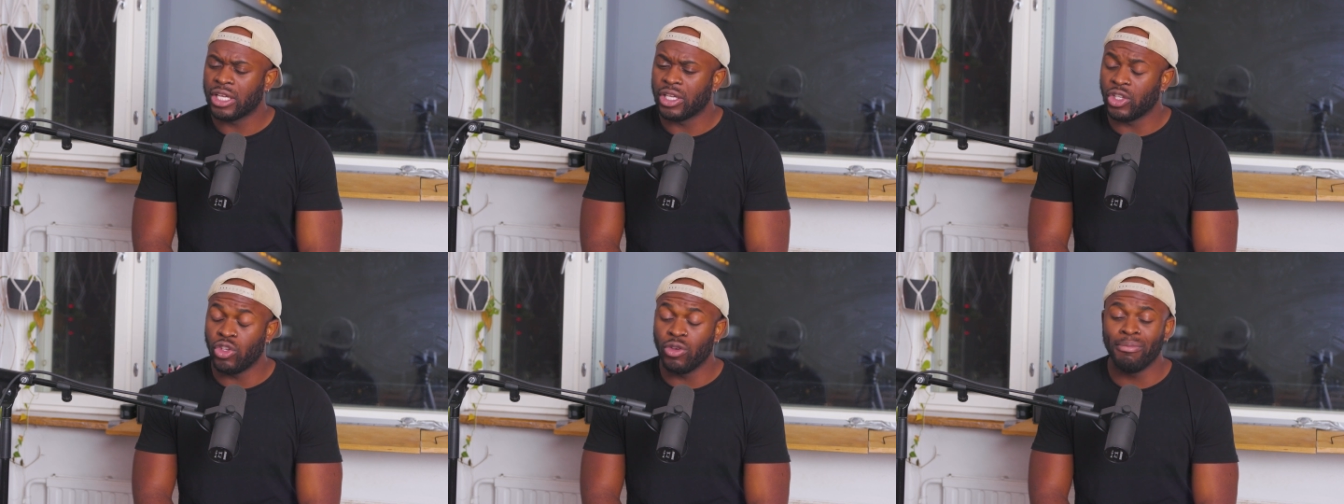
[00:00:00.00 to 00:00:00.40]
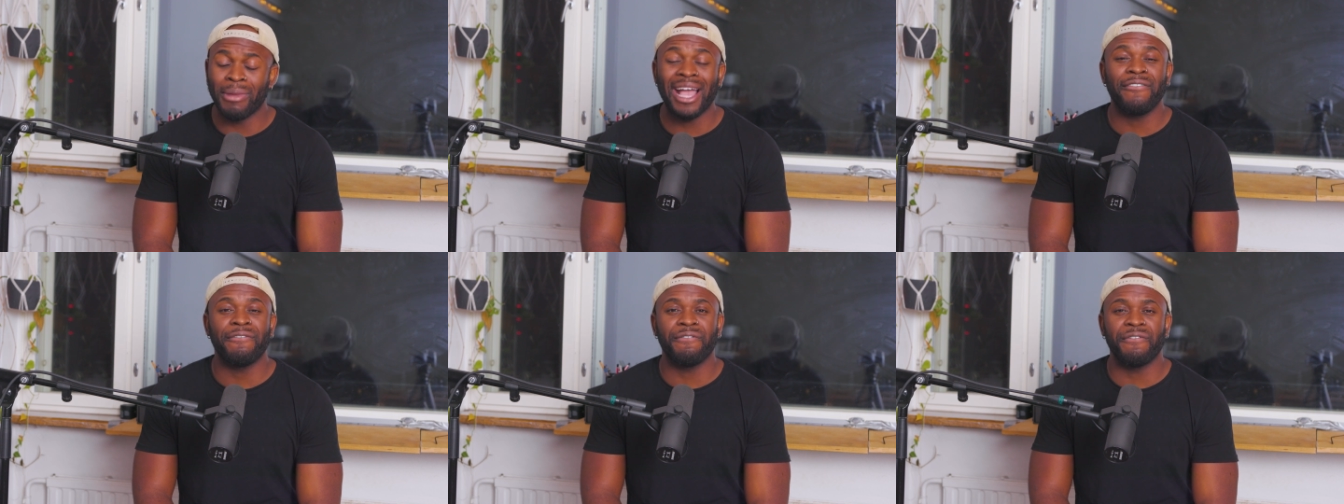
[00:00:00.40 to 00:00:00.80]
you
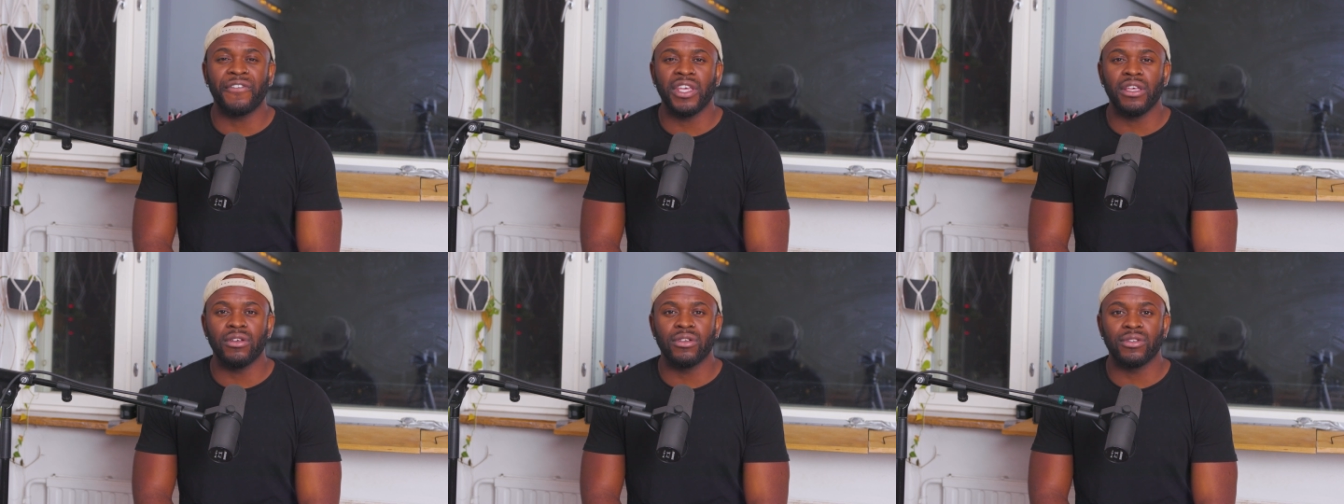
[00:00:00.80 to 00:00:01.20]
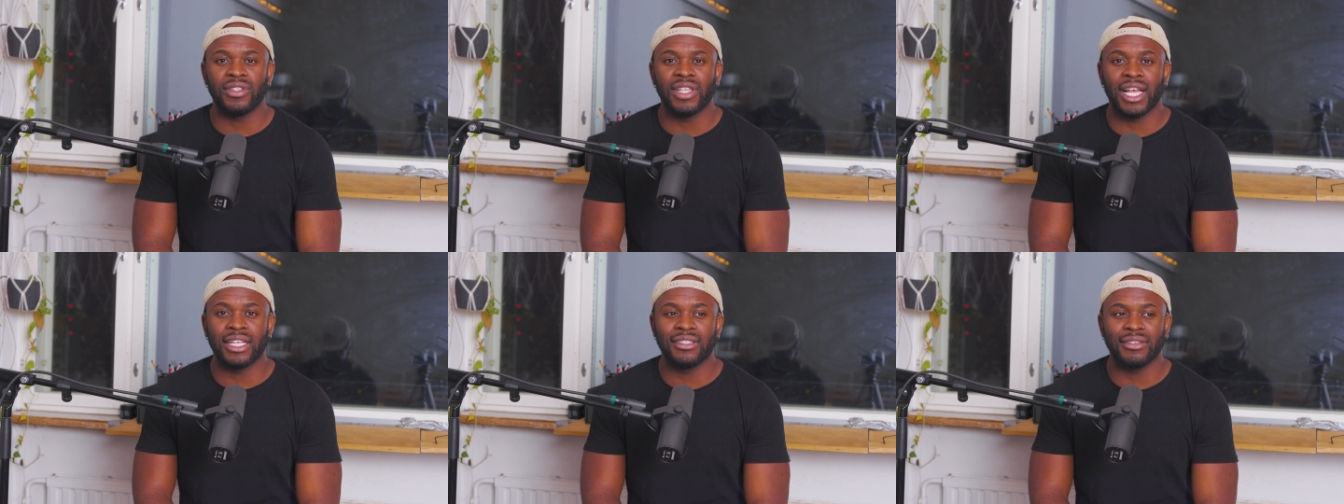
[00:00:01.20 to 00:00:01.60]
might feel
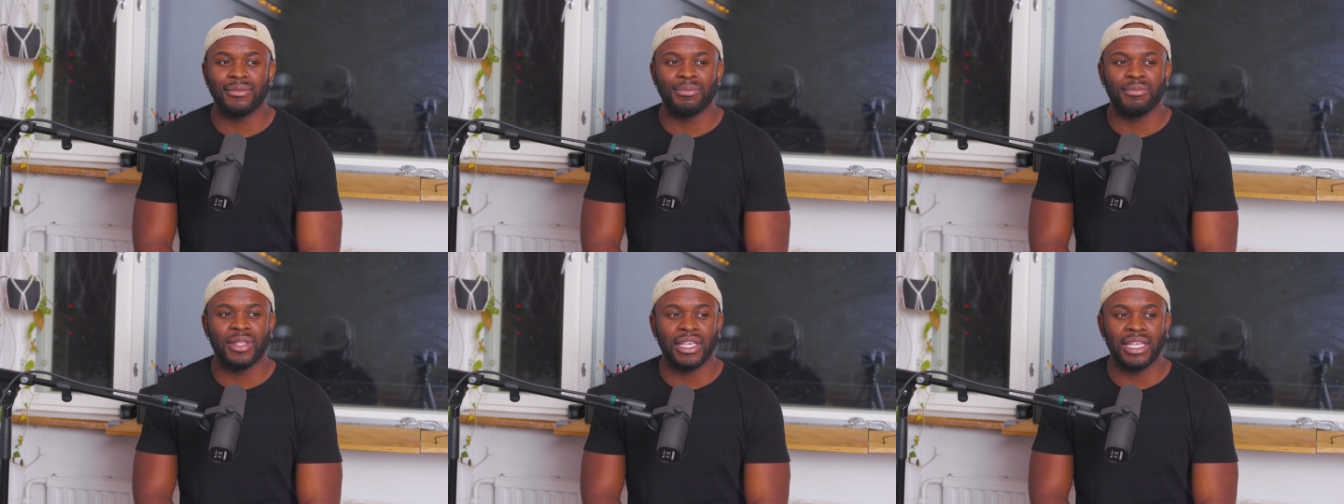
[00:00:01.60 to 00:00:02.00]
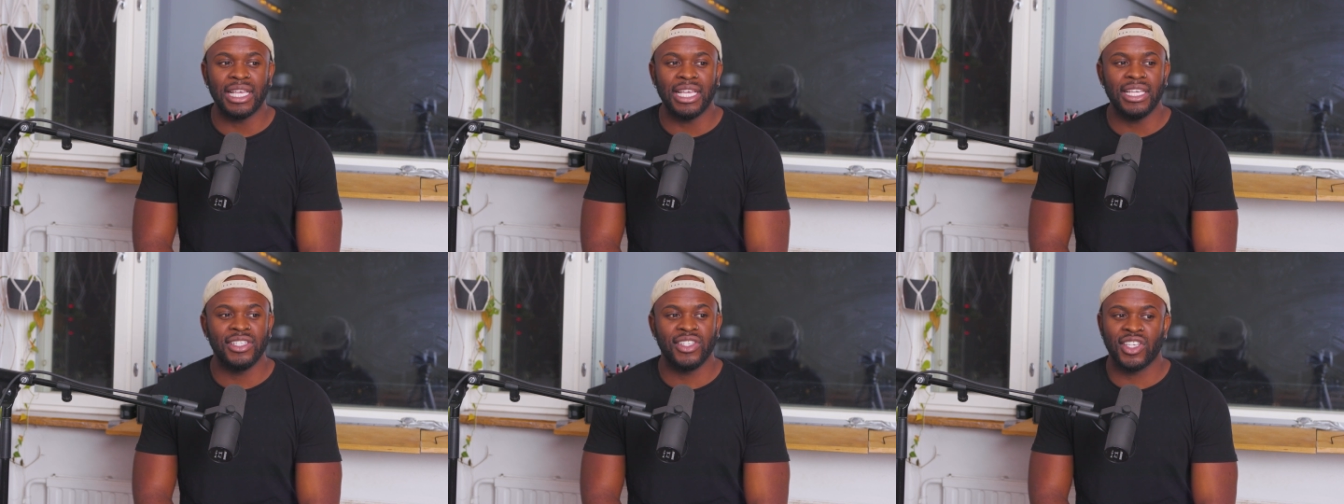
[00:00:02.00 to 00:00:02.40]
that the
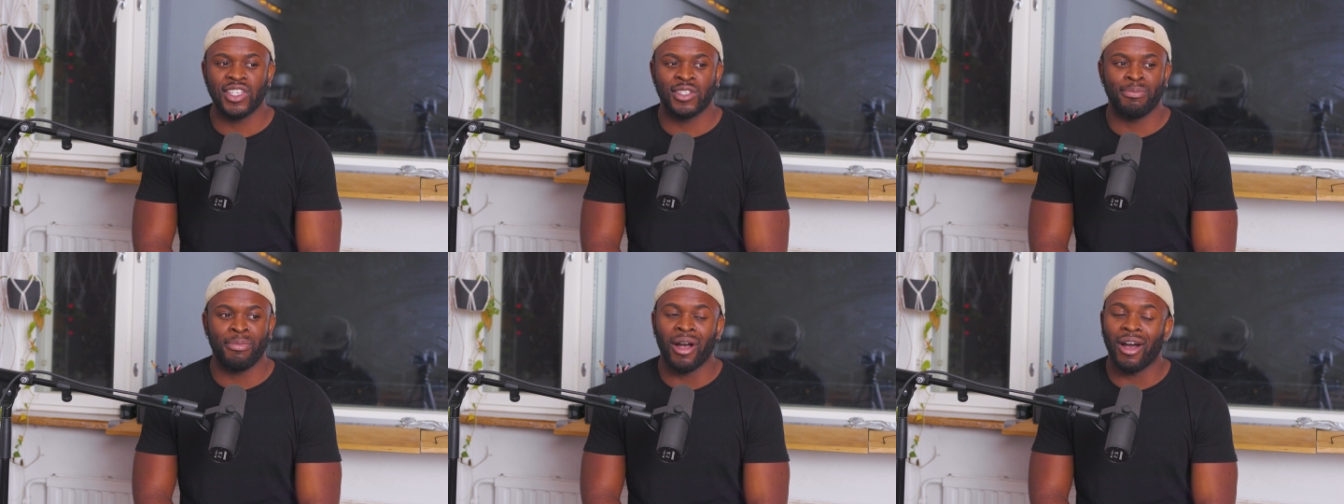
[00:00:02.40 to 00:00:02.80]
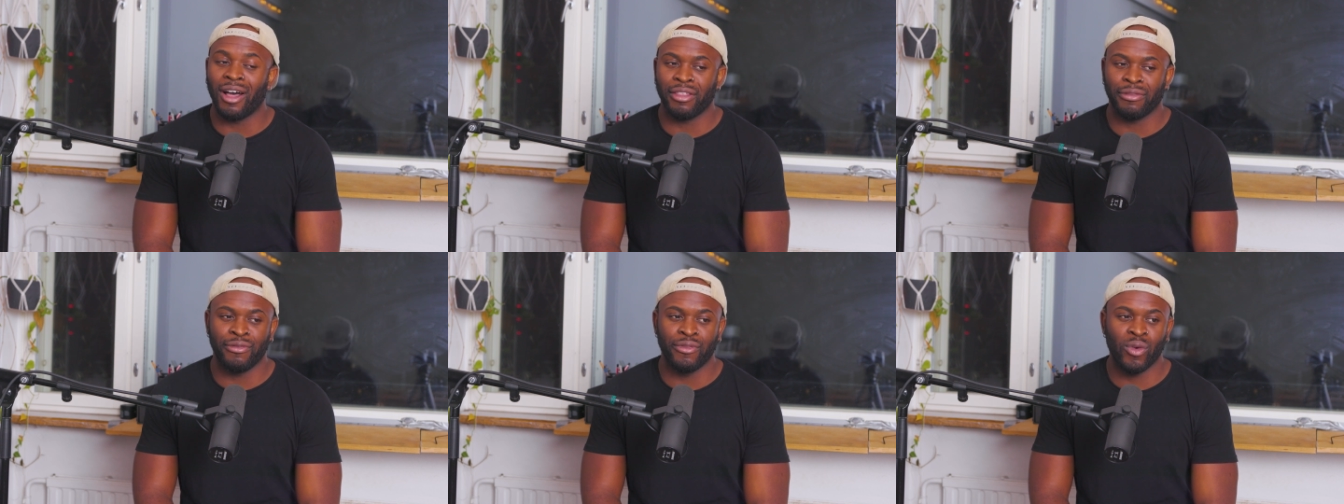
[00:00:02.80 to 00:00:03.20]
easiest
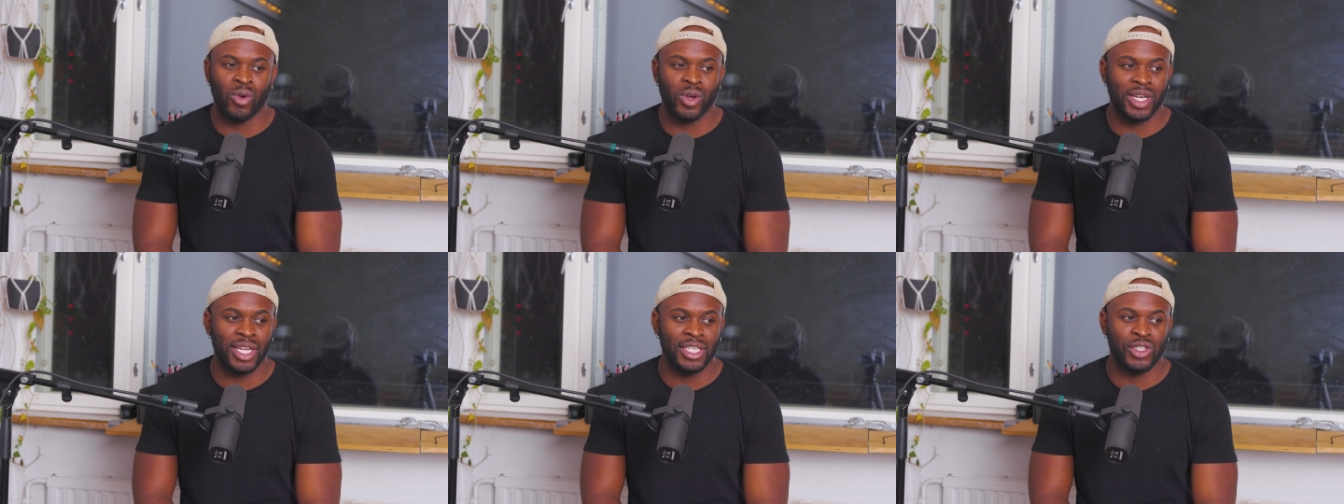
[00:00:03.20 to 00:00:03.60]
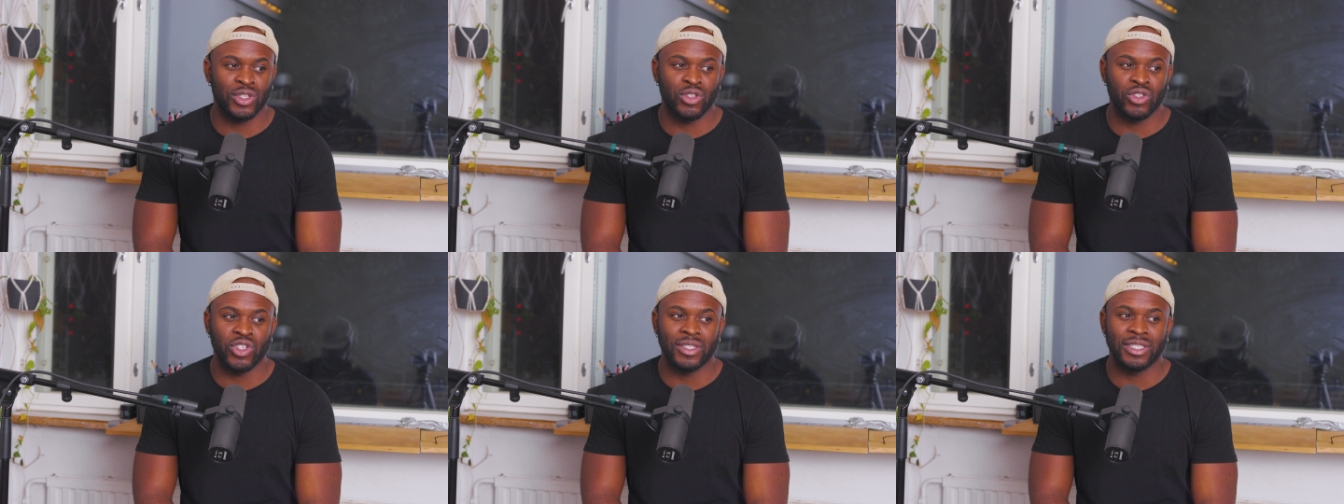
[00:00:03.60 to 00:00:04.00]
path forward is
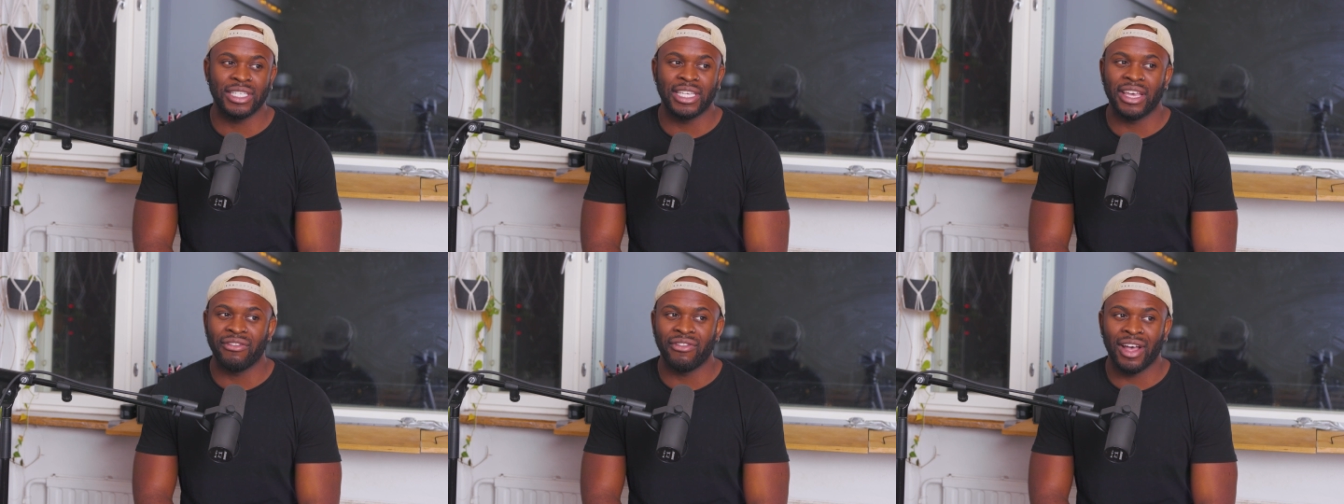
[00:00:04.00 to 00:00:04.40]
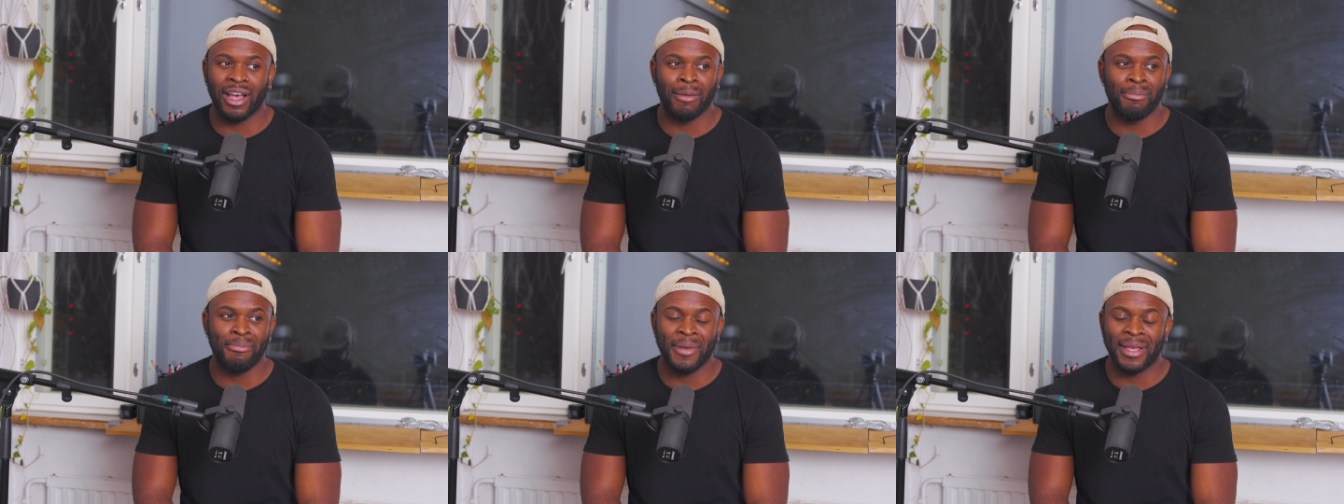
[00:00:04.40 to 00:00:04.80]
to just give
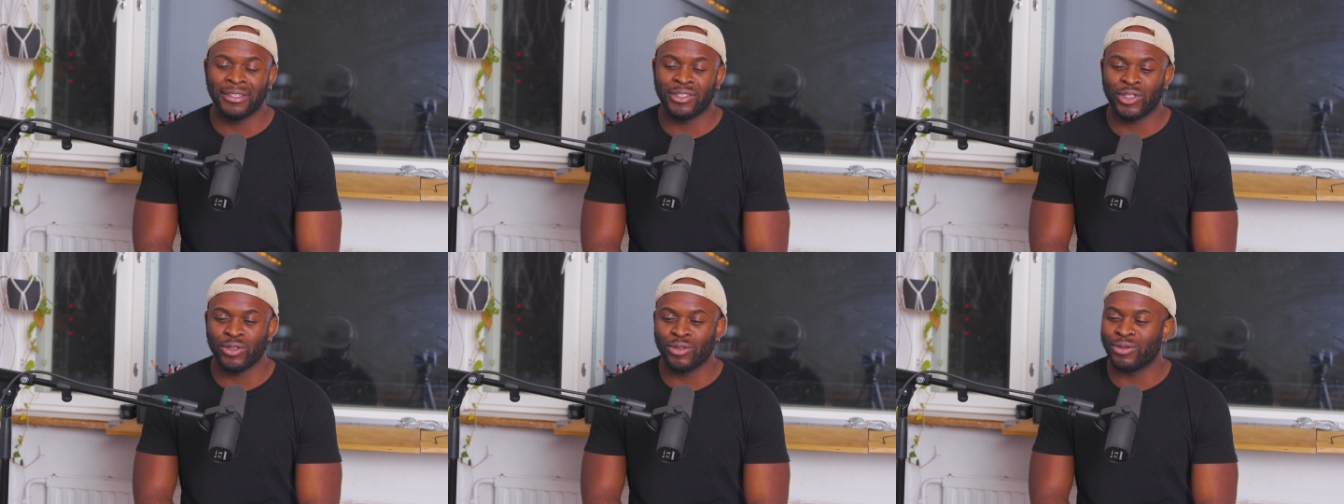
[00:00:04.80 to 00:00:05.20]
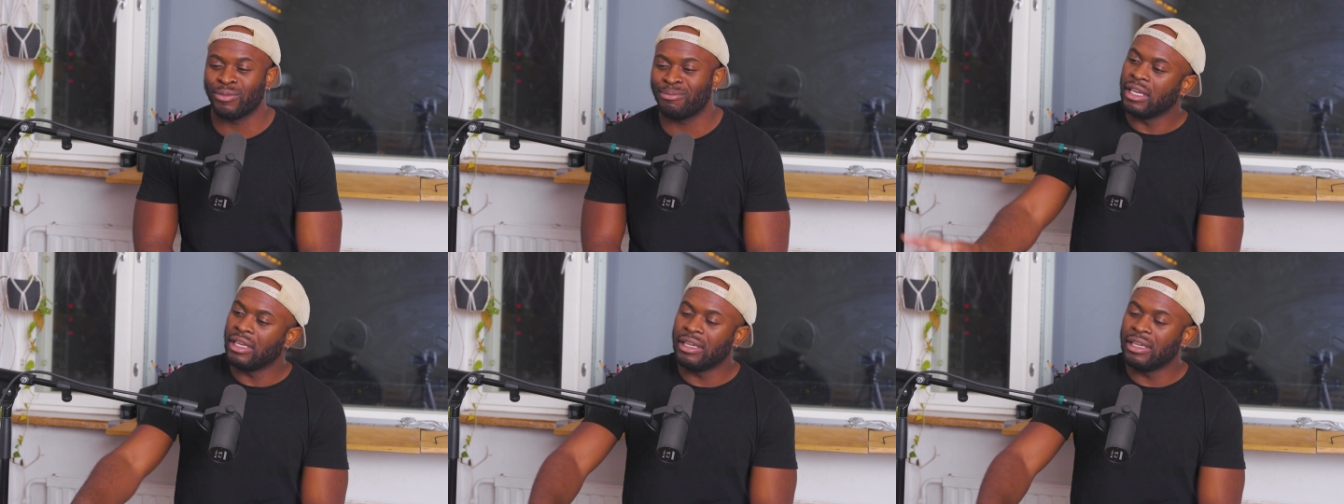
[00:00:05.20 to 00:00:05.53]
up and to